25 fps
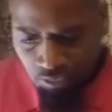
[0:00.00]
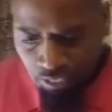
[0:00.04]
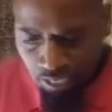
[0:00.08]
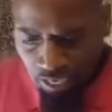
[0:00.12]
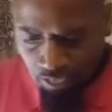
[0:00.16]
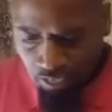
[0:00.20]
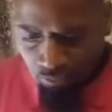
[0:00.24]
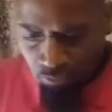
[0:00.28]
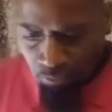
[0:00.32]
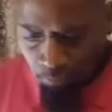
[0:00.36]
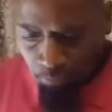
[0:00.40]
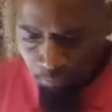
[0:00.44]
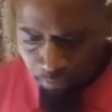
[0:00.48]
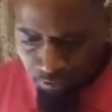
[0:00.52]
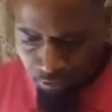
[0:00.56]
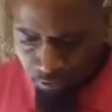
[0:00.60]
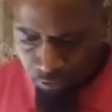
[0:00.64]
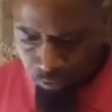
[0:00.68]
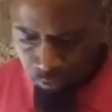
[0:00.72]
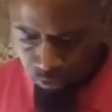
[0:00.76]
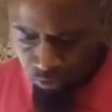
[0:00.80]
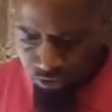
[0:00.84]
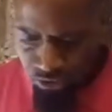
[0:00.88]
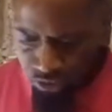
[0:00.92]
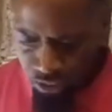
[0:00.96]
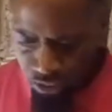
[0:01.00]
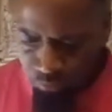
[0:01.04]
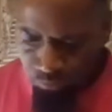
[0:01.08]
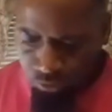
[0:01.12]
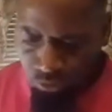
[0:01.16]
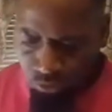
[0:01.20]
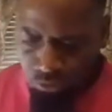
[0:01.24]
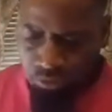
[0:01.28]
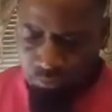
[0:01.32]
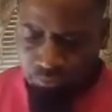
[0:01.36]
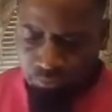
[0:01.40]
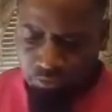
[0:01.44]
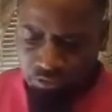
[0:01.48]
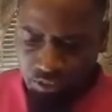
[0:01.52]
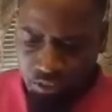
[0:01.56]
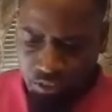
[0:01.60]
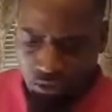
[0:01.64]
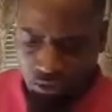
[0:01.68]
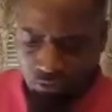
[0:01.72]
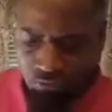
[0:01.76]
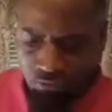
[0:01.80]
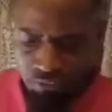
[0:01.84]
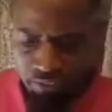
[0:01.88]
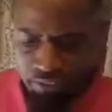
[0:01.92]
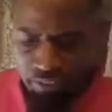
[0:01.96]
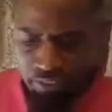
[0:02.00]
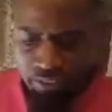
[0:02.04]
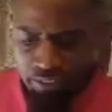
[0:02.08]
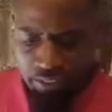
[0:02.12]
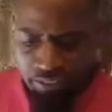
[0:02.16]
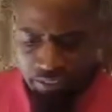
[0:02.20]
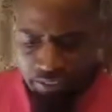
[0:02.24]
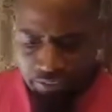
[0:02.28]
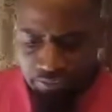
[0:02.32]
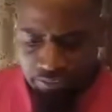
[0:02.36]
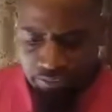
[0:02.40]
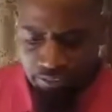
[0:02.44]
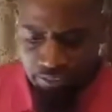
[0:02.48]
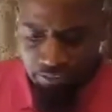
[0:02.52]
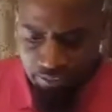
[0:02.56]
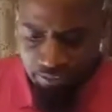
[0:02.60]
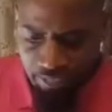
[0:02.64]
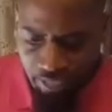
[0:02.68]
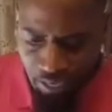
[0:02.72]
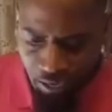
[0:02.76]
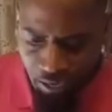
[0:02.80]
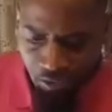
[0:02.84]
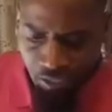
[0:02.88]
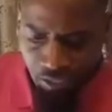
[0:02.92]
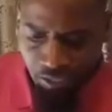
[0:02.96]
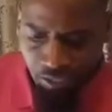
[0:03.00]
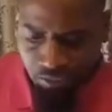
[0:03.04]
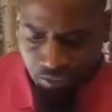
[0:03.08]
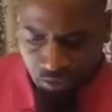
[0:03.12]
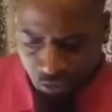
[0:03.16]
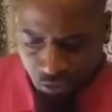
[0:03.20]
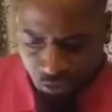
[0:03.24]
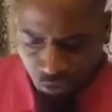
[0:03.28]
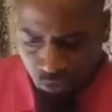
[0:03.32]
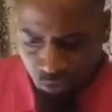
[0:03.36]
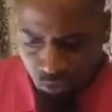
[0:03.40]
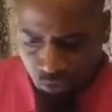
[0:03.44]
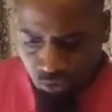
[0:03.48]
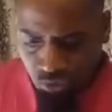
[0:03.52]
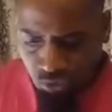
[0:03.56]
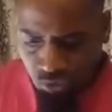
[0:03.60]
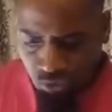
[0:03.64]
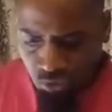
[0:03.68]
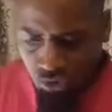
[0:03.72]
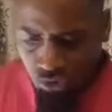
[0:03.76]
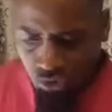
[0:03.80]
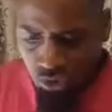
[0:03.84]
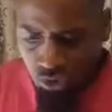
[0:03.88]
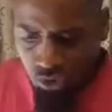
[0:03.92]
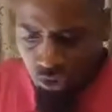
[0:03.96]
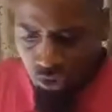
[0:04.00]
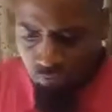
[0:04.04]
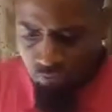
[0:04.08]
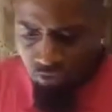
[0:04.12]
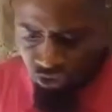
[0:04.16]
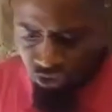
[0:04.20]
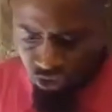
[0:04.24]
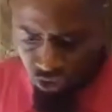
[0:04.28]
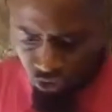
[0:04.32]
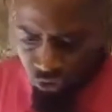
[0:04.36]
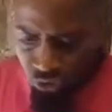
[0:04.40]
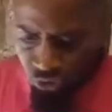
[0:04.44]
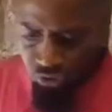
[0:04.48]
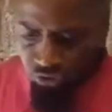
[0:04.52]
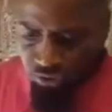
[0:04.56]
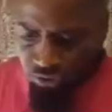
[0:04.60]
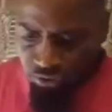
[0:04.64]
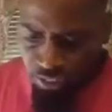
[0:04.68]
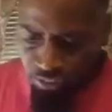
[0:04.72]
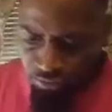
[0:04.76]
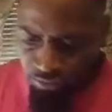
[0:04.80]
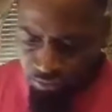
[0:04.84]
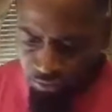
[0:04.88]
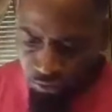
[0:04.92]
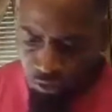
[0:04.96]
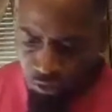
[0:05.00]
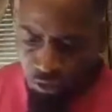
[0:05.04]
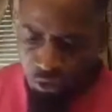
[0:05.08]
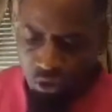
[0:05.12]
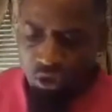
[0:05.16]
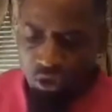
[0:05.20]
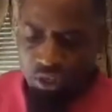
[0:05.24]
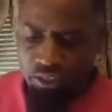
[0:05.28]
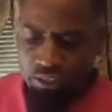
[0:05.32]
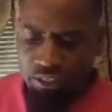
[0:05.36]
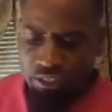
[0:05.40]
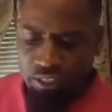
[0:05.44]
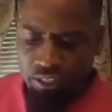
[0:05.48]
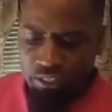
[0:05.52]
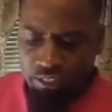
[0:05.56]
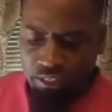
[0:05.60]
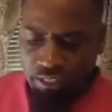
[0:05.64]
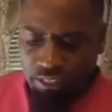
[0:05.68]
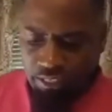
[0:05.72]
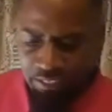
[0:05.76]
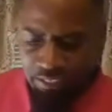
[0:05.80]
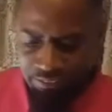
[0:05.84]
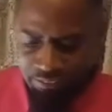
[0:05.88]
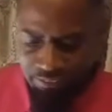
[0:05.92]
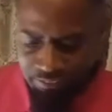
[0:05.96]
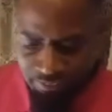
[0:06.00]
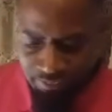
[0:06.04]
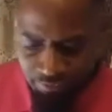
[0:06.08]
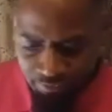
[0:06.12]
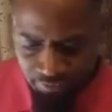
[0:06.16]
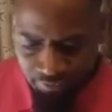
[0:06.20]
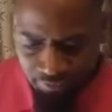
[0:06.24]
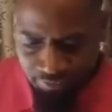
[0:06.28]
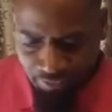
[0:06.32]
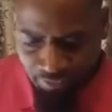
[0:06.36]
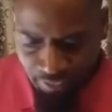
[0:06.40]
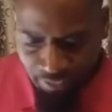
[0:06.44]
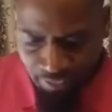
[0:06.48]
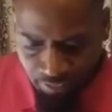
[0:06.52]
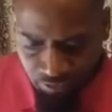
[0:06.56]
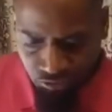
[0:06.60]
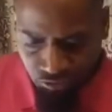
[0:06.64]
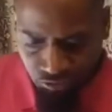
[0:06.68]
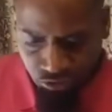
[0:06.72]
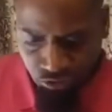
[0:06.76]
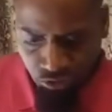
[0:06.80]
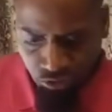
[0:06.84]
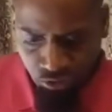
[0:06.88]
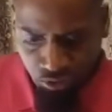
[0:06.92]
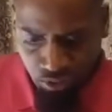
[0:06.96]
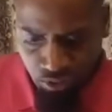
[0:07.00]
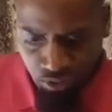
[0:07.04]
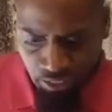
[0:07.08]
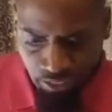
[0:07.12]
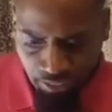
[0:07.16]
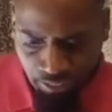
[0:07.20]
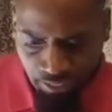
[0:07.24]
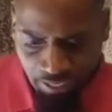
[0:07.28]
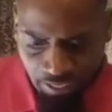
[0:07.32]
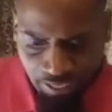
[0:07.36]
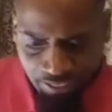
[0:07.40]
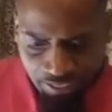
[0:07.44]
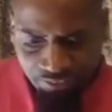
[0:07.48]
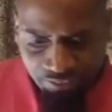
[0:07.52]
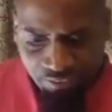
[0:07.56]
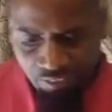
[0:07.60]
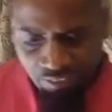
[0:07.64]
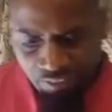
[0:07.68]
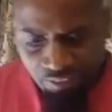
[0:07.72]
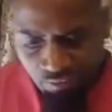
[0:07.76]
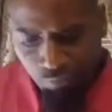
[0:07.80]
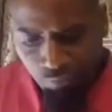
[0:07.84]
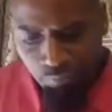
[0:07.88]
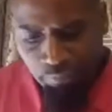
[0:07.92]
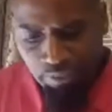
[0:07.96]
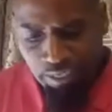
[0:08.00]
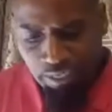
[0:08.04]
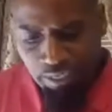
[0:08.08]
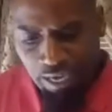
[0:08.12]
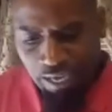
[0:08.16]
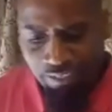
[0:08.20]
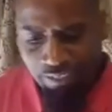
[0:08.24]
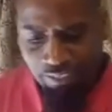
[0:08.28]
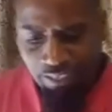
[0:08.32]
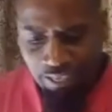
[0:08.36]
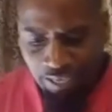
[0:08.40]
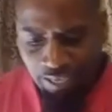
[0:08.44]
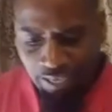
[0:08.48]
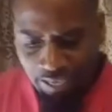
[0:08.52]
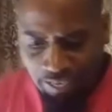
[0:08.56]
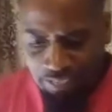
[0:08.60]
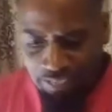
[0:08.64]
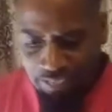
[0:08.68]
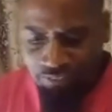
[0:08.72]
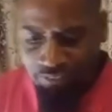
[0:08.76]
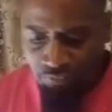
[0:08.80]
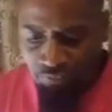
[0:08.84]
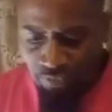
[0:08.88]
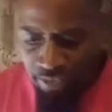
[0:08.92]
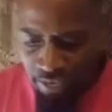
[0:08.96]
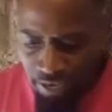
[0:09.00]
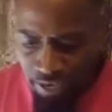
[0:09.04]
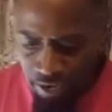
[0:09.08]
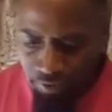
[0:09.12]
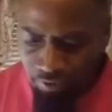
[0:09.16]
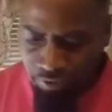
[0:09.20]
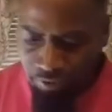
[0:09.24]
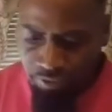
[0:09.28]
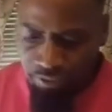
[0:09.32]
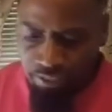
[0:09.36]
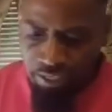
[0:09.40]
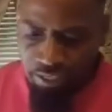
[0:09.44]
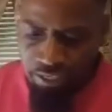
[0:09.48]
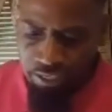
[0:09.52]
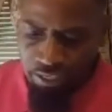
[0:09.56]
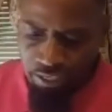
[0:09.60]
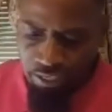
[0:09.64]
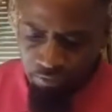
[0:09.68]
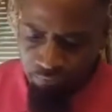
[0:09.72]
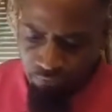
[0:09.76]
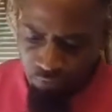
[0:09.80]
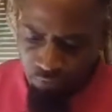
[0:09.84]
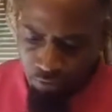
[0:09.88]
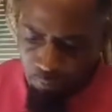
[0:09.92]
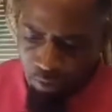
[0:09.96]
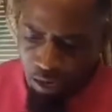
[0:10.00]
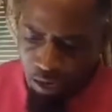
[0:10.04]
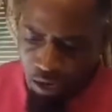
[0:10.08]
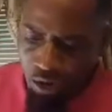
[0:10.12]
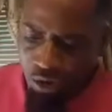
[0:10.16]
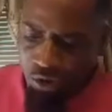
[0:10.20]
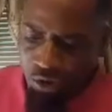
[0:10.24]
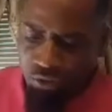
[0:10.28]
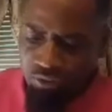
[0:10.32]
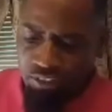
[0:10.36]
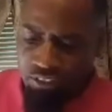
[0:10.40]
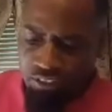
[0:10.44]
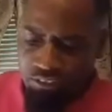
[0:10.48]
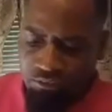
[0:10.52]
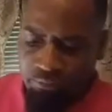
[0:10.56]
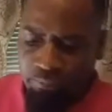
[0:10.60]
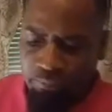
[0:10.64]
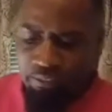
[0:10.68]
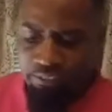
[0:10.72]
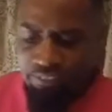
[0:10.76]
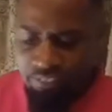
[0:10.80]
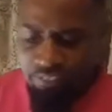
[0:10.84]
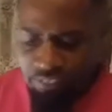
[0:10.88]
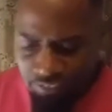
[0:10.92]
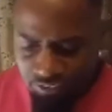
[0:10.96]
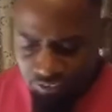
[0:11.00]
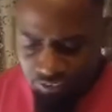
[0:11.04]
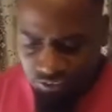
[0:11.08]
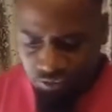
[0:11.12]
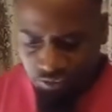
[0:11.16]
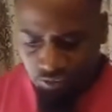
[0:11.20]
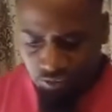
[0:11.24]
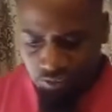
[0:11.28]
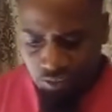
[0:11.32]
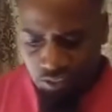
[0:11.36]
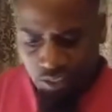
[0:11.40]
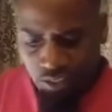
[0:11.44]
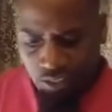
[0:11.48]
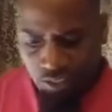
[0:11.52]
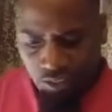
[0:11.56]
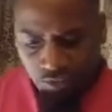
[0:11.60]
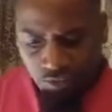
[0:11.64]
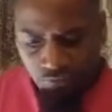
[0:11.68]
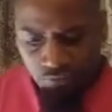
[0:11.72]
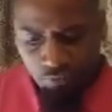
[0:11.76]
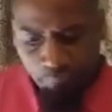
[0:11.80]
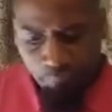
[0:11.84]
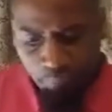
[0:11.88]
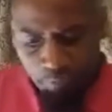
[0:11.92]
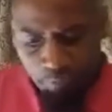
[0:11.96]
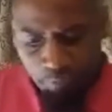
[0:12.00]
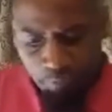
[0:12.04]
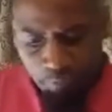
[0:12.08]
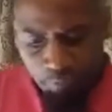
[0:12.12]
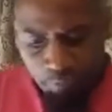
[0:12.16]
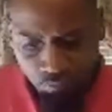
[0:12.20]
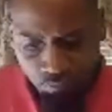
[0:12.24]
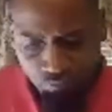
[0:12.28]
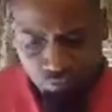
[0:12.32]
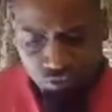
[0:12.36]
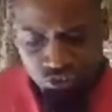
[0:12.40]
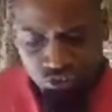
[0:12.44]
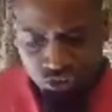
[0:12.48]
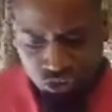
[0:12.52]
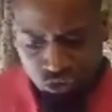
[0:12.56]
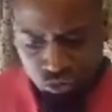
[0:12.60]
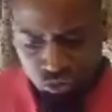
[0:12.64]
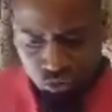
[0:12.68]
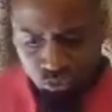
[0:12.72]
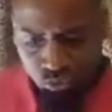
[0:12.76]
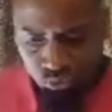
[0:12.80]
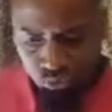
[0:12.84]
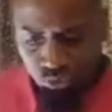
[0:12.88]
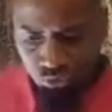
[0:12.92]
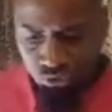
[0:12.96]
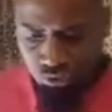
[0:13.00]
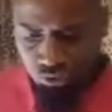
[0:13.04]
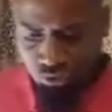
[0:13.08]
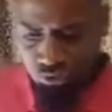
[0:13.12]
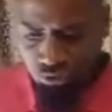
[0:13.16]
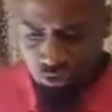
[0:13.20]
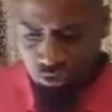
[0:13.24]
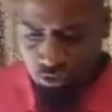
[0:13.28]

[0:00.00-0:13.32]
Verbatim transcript: And when Peter was come to himself, he said, Now I know of a surety that the Lord that has sent his angel and has delivered me out of the hands of Herod and from all the expectation of the people of the Jews.